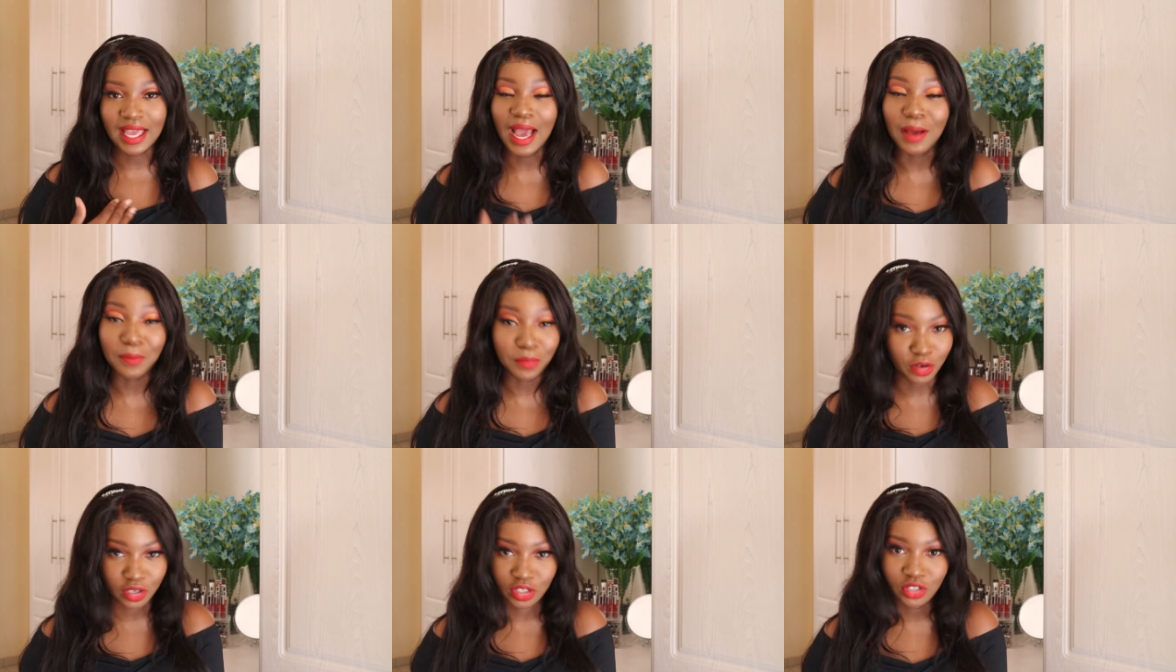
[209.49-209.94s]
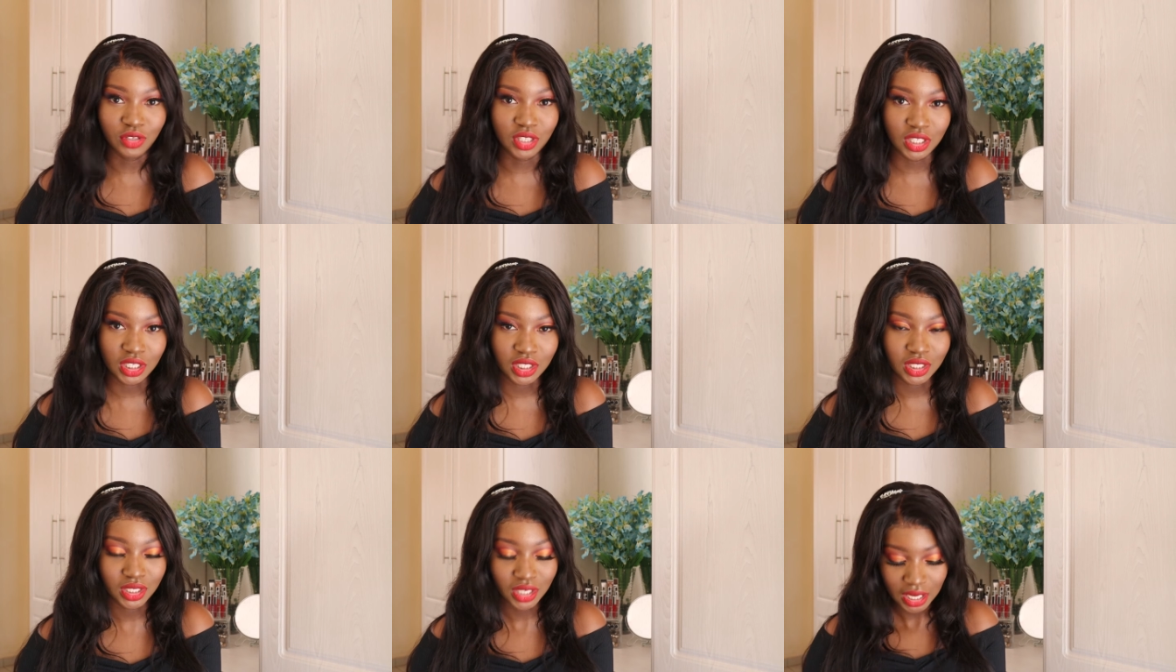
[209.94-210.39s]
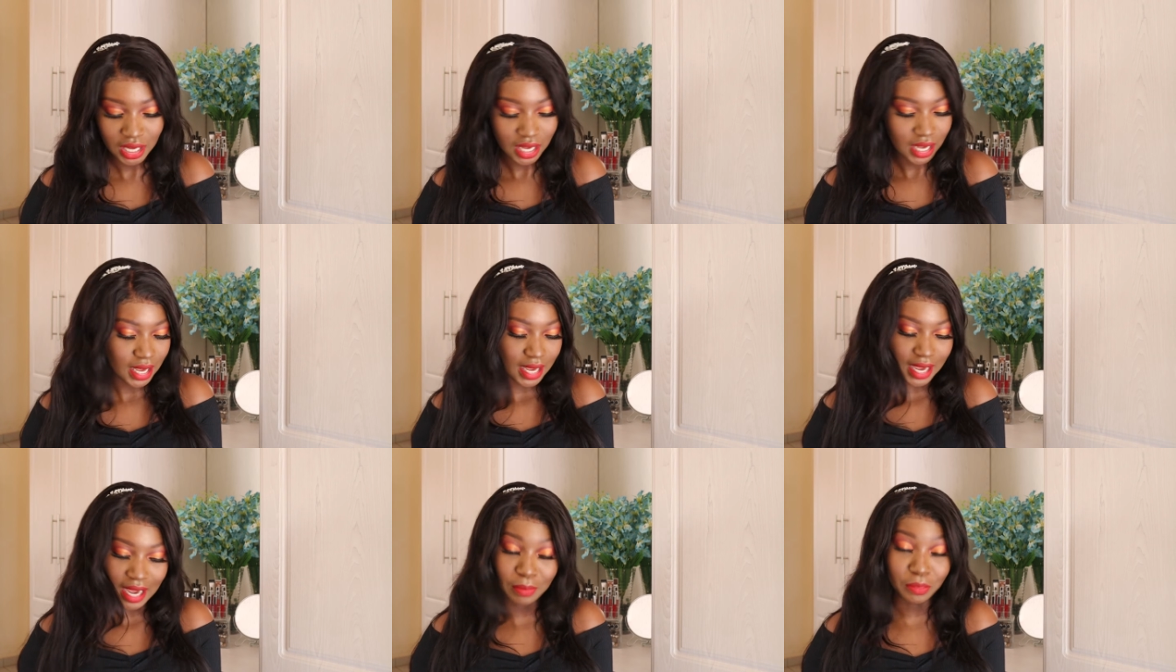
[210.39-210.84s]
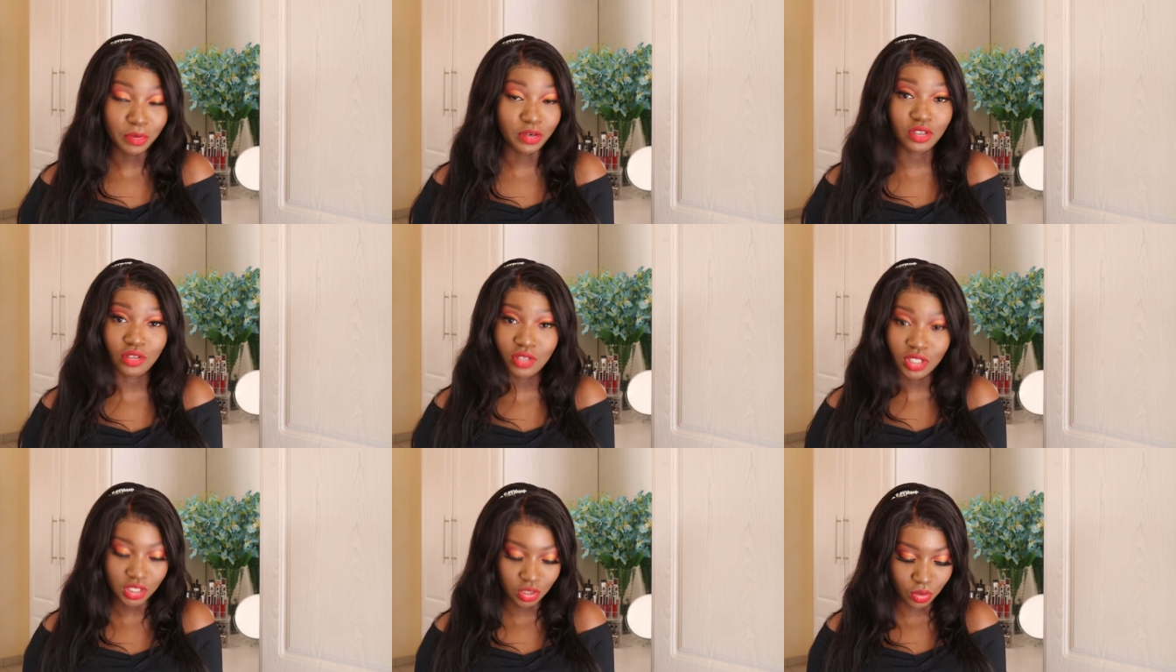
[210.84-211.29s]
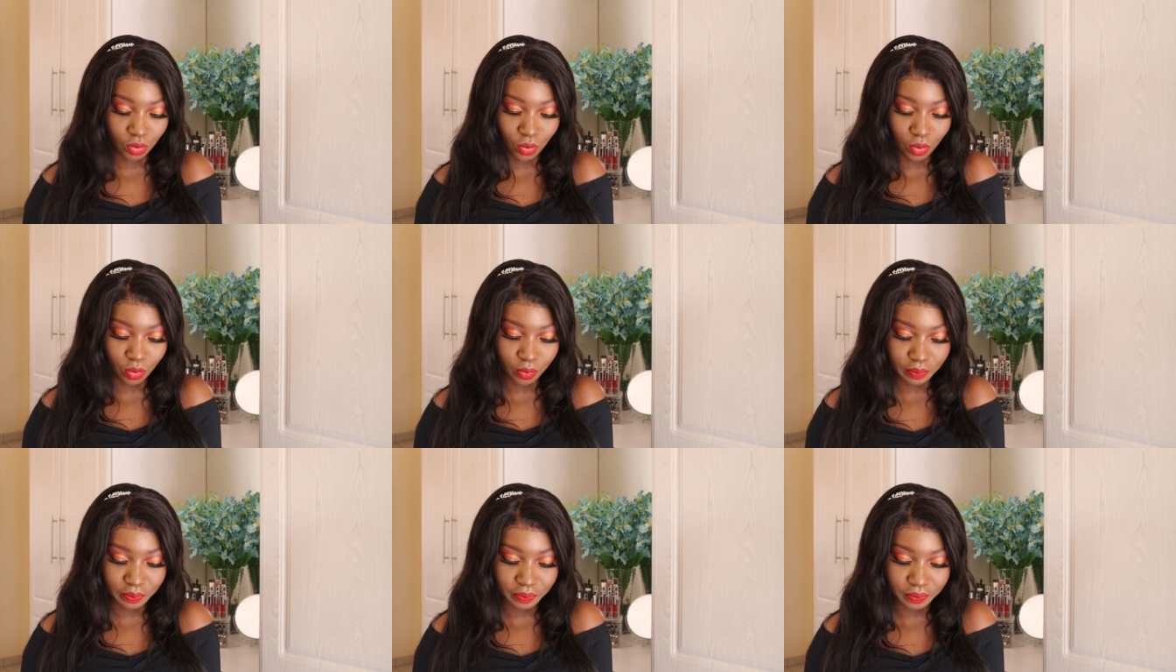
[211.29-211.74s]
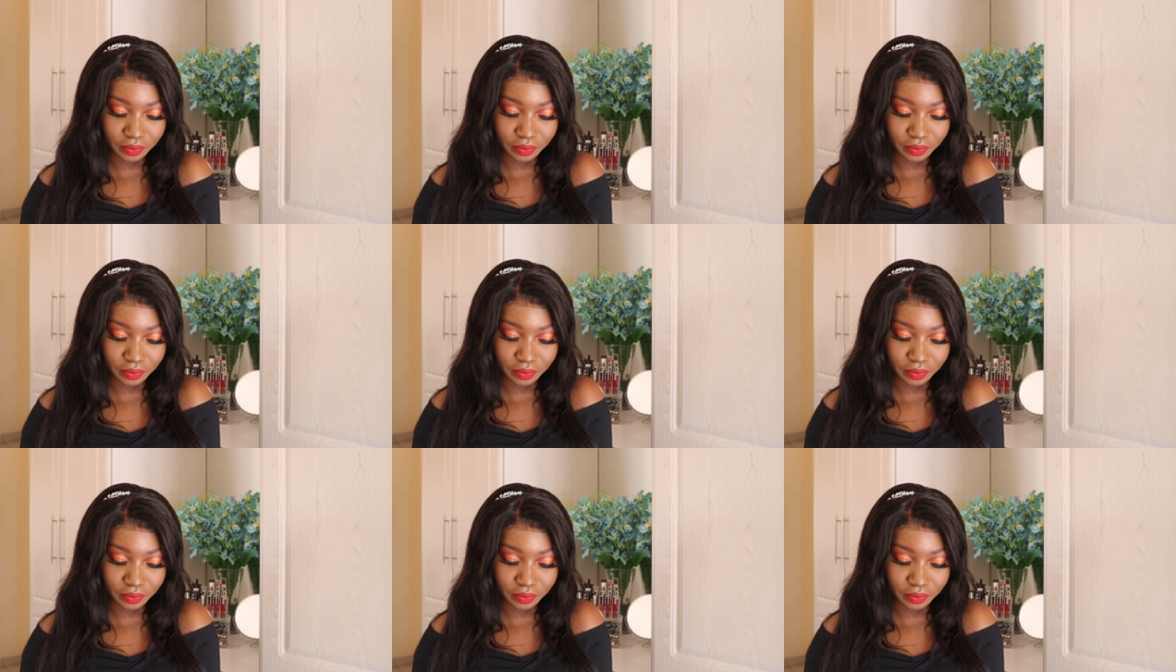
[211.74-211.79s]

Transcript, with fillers: am not rich. I'm not rich at all.